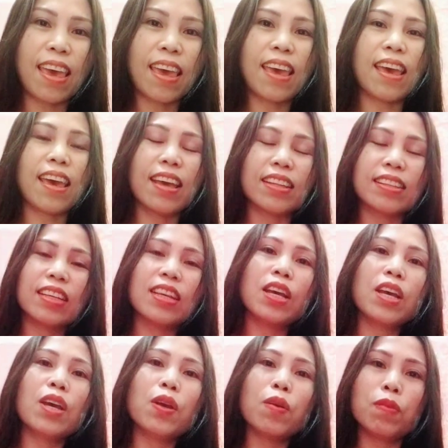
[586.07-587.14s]
And
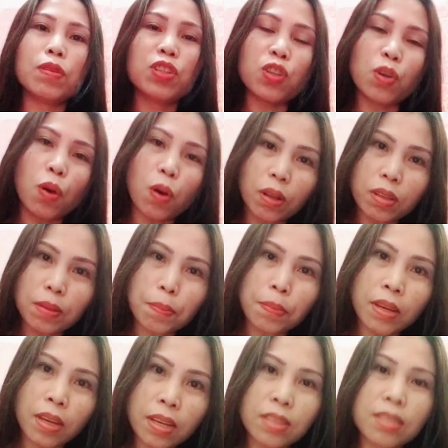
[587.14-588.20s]
wish you all the
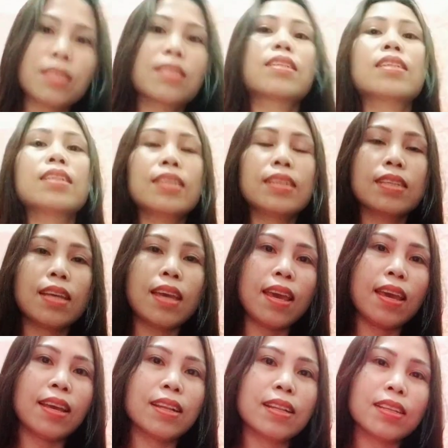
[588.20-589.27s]
best.
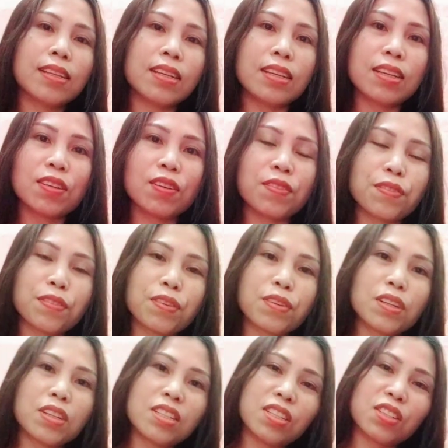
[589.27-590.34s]
And of
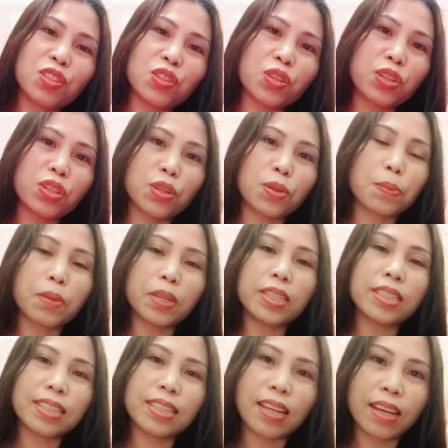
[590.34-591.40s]
course, enjoy your
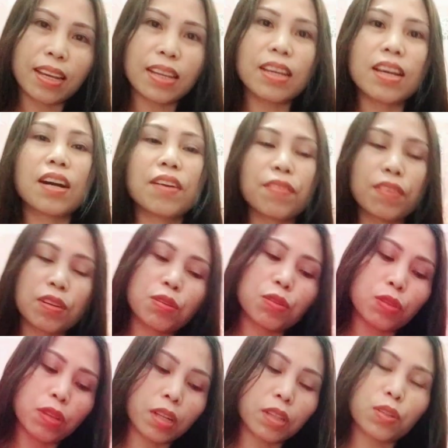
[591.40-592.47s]
birthday. Have a
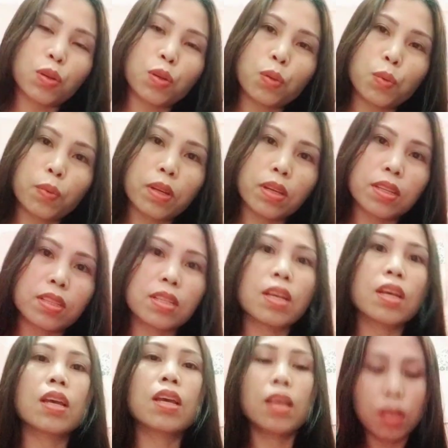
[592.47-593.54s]
good heart always.
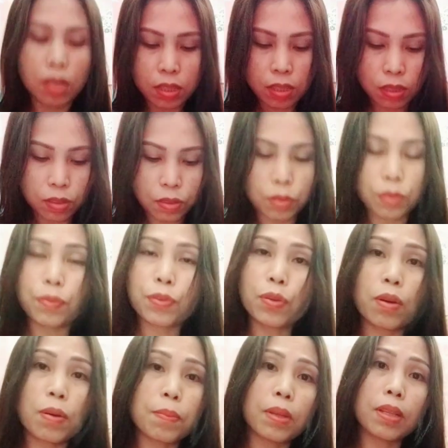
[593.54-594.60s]
I hope you
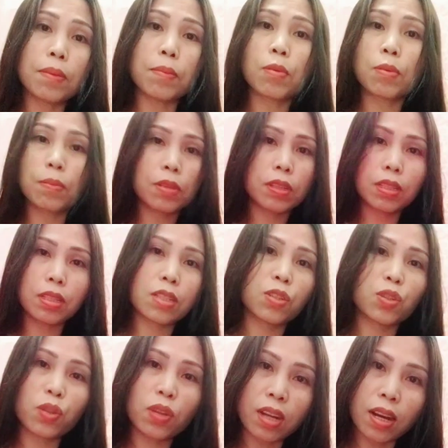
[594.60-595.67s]
have many more birthdays
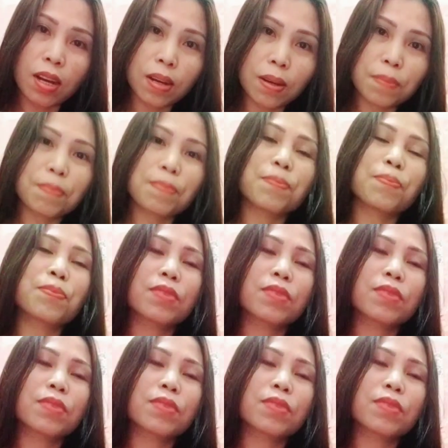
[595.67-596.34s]
to come.